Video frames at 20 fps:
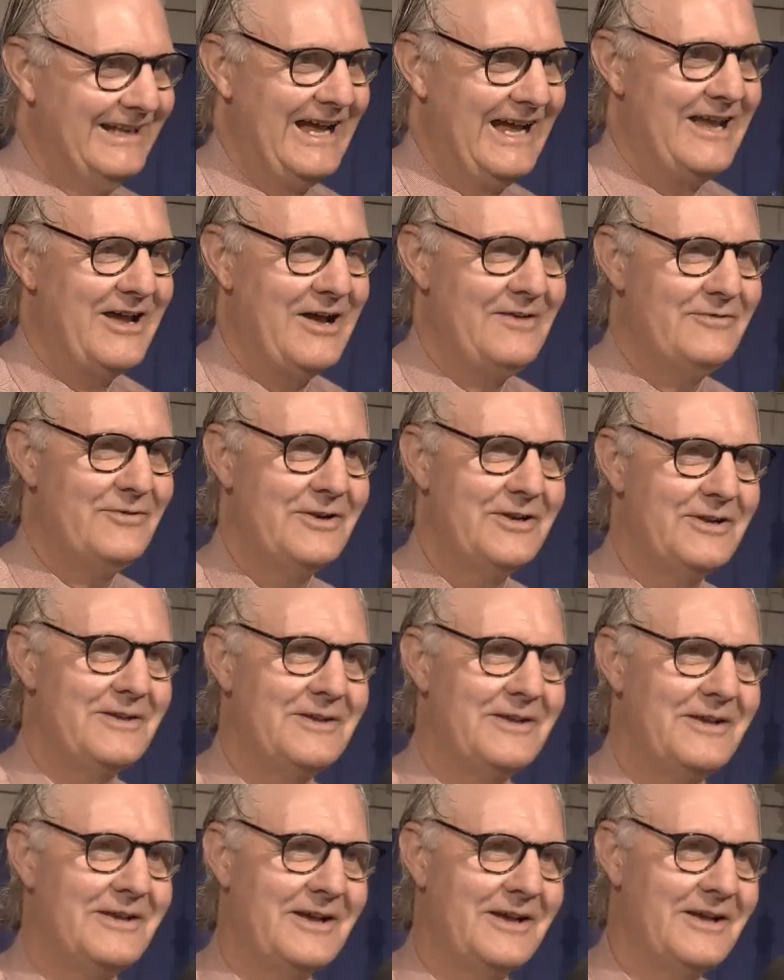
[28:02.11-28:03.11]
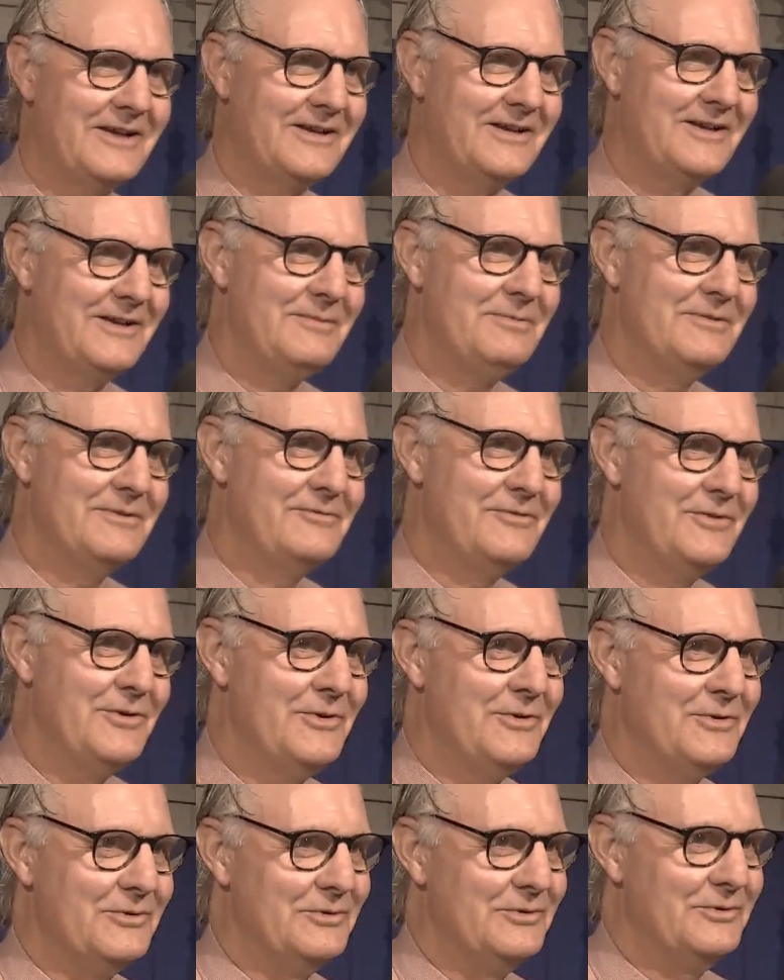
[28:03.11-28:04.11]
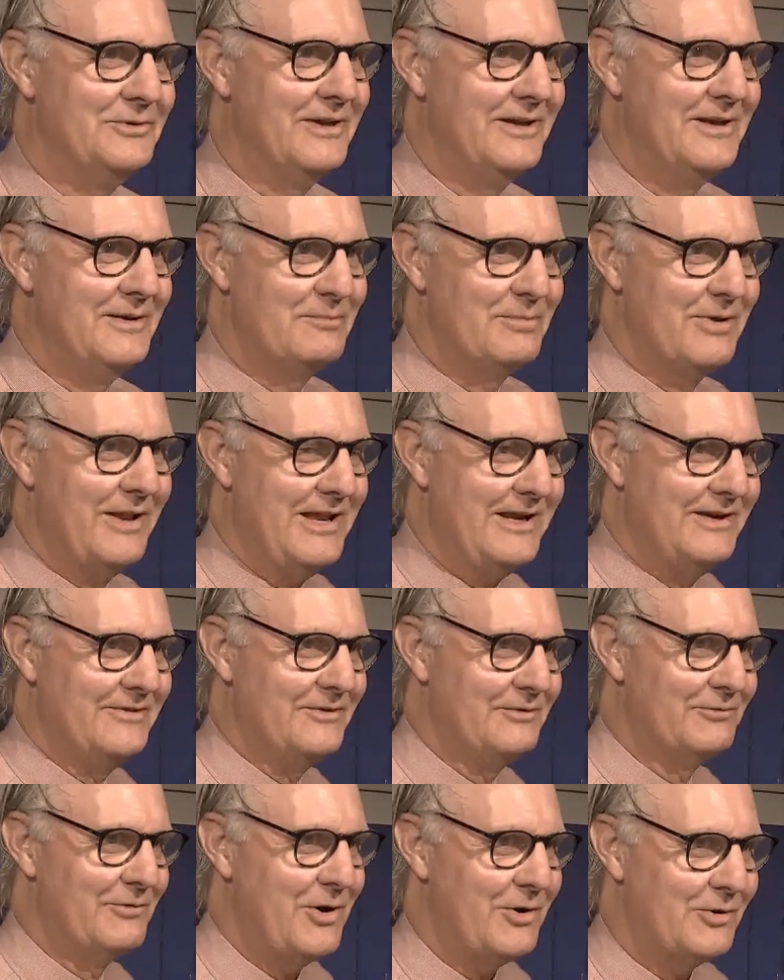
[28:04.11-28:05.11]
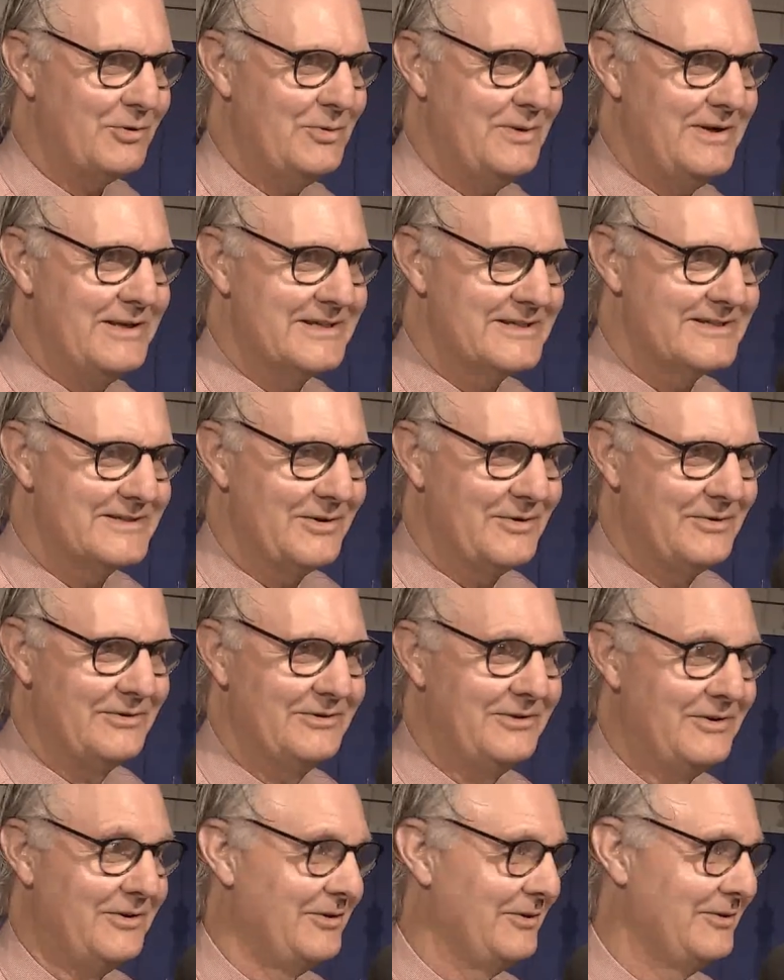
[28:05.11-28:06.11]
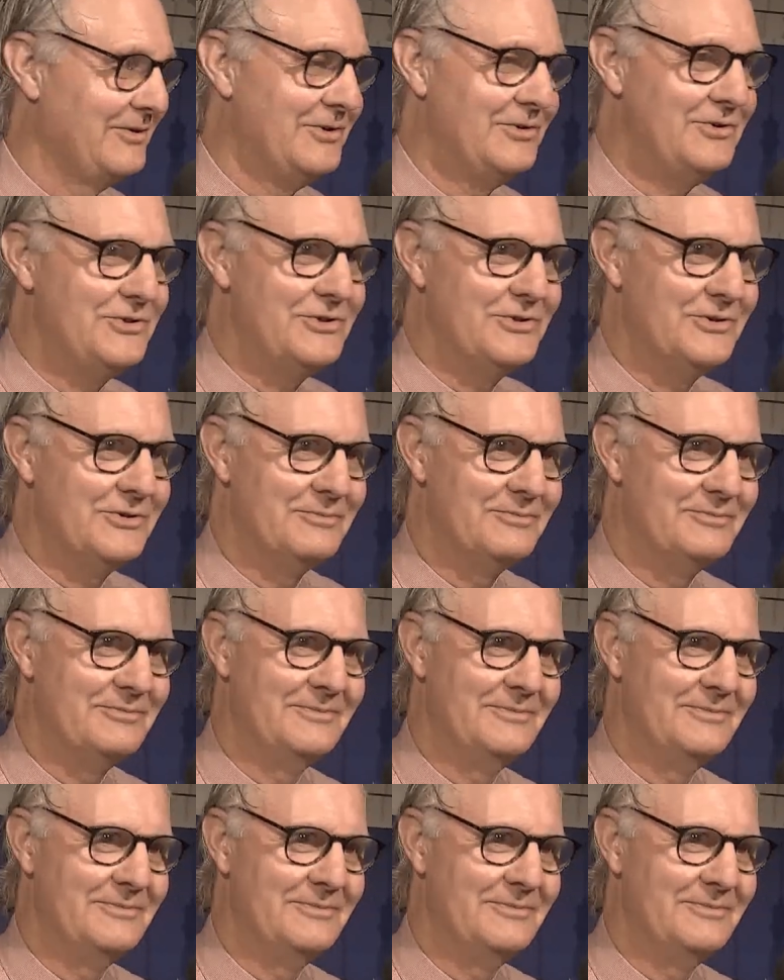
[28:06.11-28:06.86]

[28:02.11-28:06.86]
I've got a clip of you playing in the Rock Quest on YouTube.